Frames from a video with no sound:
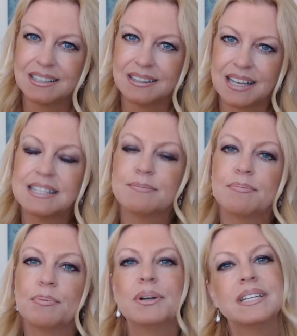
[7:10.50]
That's
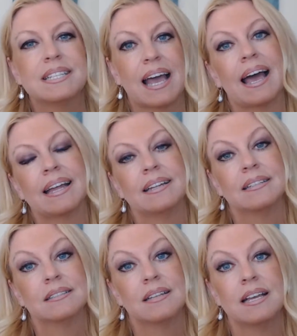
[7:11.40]
pretty sad.
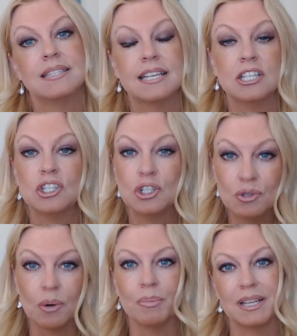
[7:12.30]
It says that you
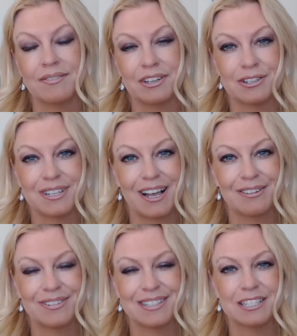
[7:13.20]
don't believe in yourself.
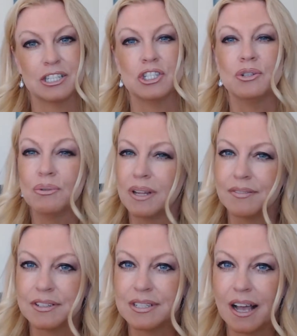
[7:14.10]
It says that you don't love
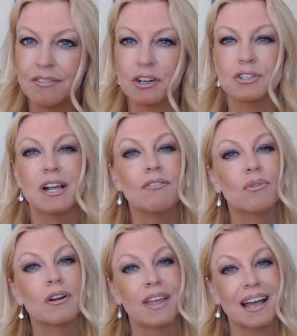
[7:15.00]
yourself. Your
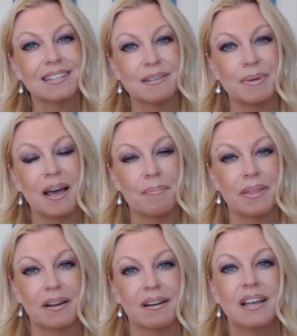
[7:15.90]
self-worth has to be up
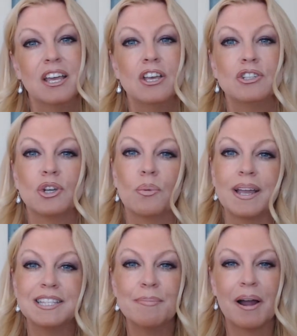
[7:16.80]
there. So
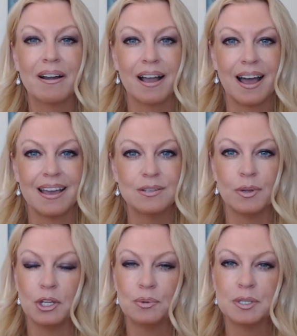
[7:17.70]
raise the bar, guys.
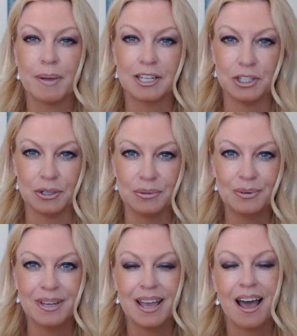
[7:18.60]
When you respect you,
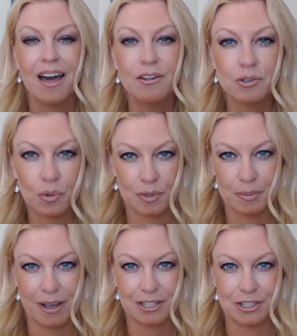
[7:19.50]
others will
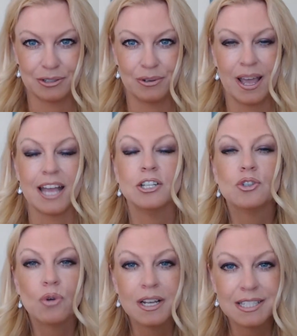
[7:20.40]
respect you. And
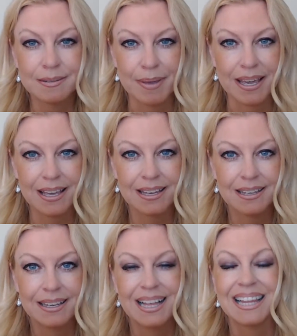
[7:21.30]
trust me,
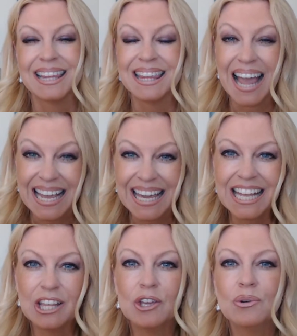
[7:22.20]

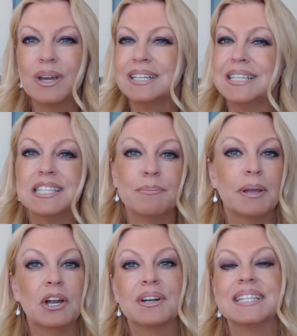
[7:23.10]
liking you can
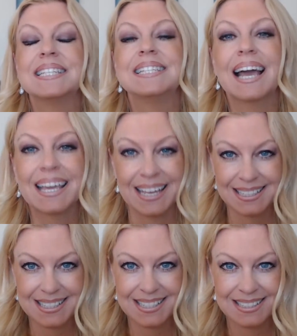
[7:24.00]
disappear in a
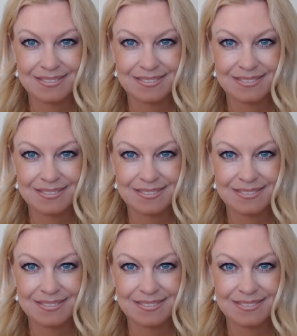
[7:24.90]
second.